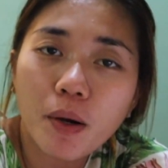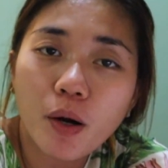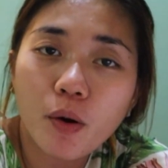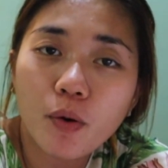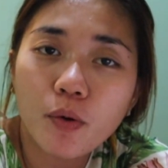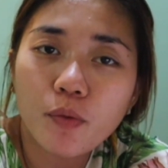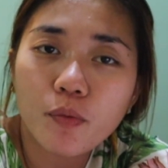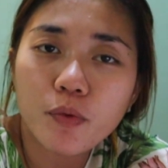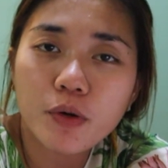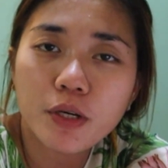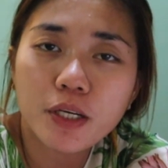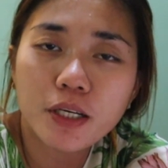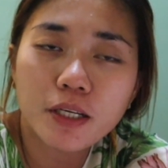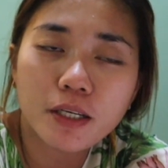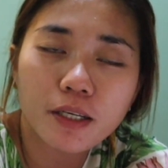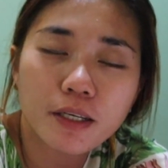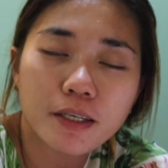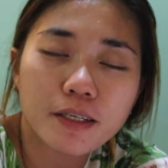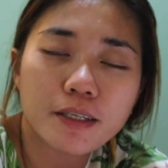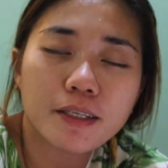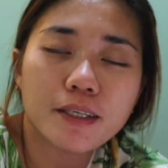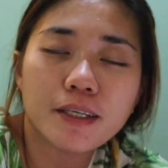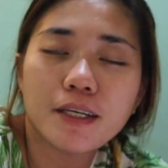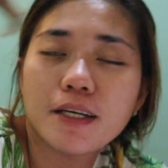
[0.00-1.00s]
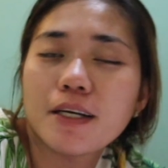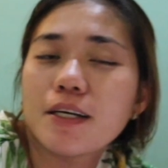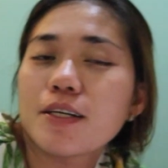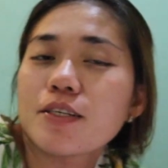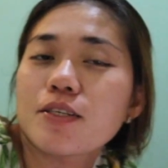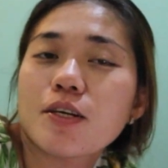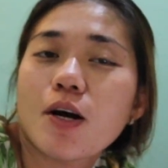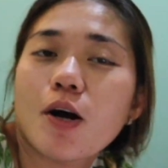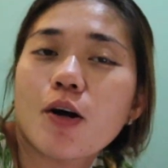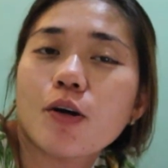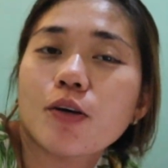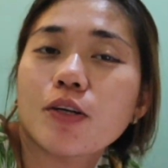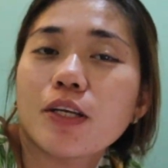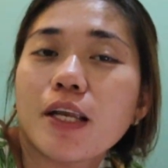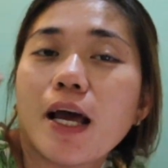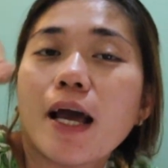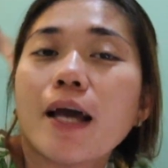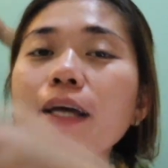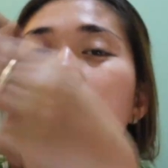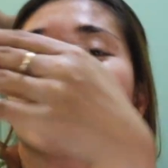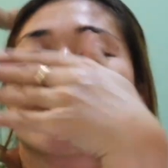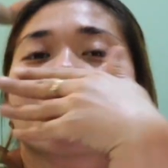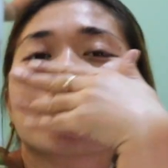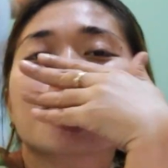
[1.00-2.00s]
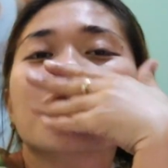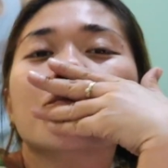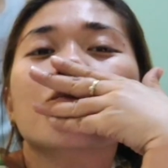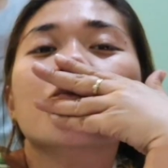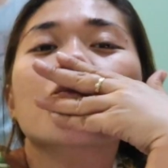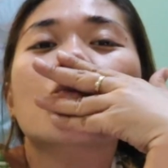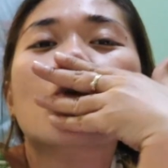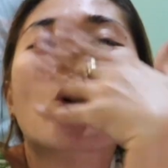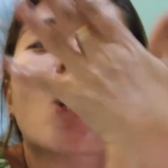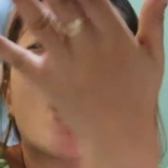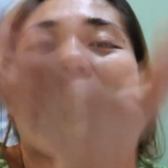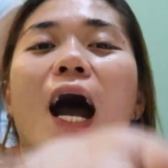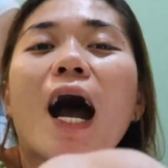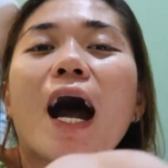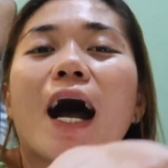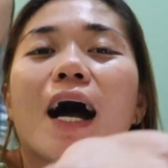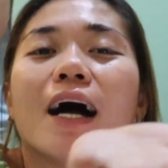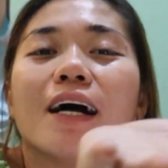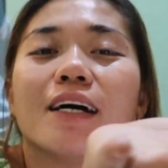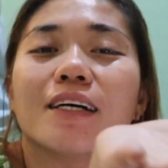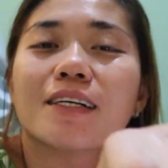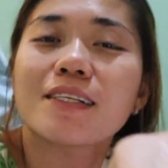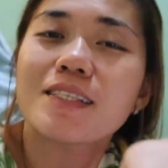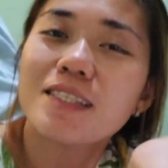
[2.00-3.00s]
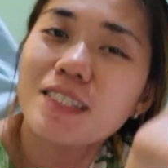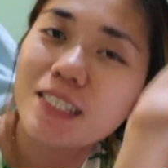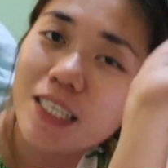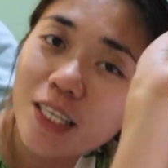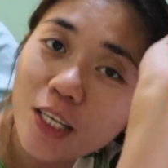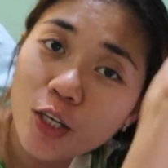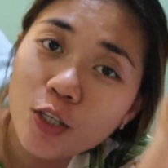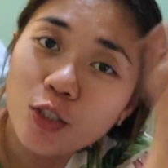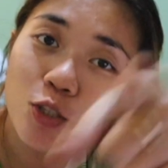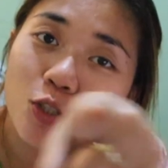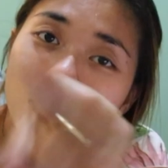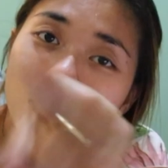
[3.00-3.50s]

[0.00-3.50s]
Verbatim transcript: pa akong work. So, good night! Mwah! See you